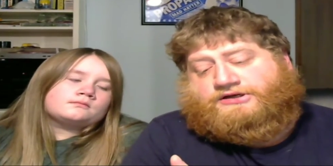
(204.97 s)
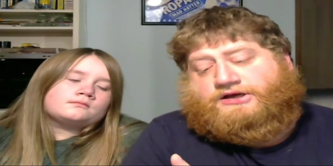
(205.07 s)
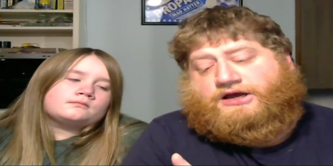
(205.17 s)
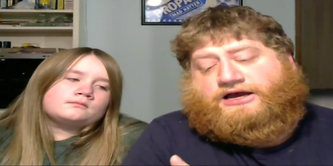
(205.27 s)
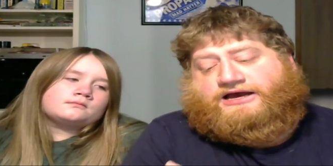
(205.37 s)

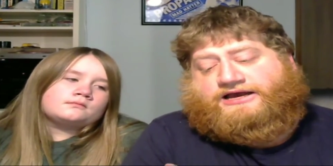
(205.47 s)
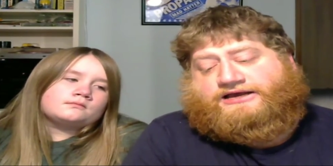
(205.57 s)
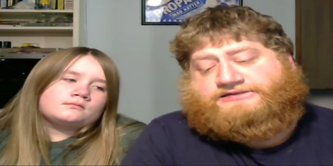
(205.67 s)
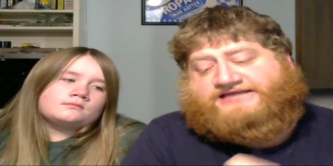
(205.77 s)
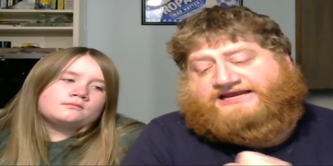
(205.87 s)
Speaker 1: uh,
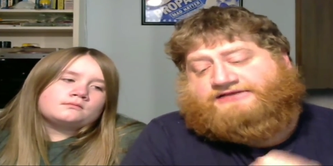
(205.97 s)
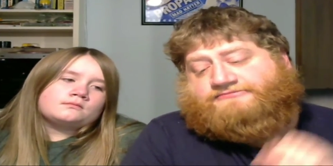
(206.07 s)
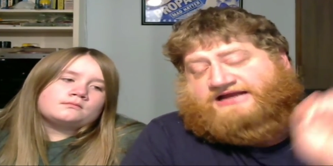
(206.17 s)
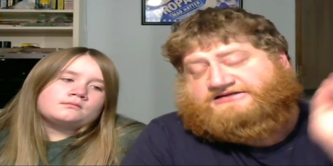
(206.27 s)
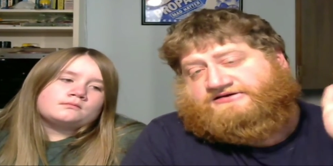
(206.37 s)
dating
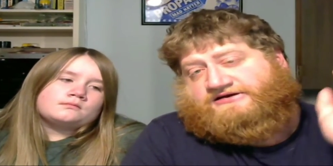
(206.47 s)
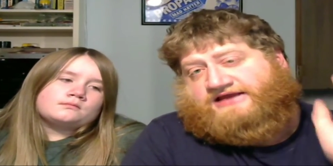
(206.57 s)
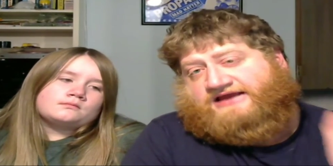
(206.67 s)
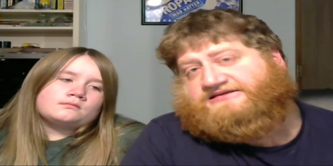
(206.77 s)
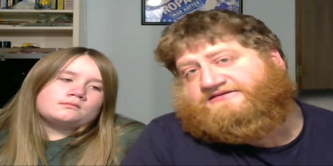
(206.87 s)
back to
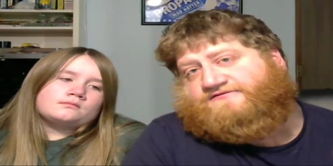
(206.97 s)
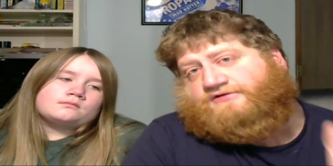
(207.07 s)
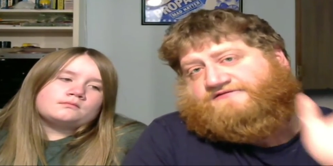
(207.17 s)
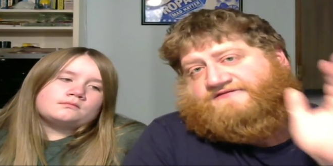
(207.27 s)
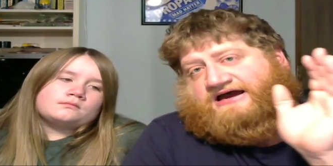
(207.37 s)
nineteen
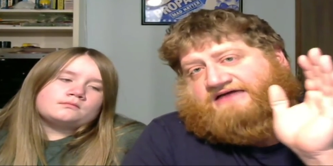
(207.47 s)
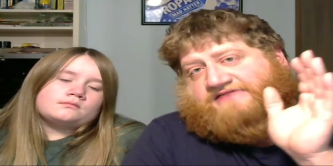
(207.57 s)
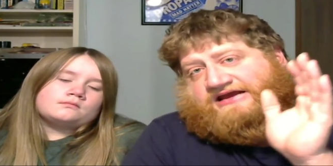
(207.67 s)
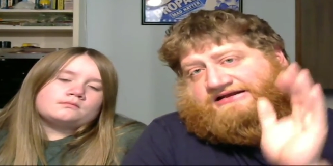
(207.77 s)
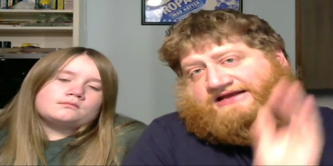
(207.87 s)
forty-five
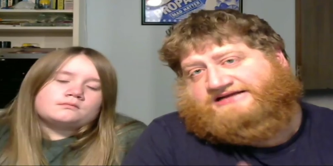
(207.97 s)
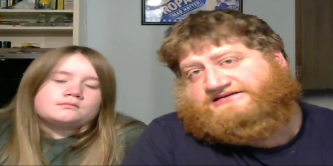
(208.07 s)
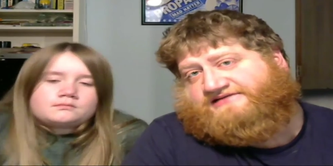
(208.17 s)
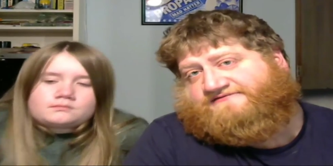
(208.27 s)
and nineteen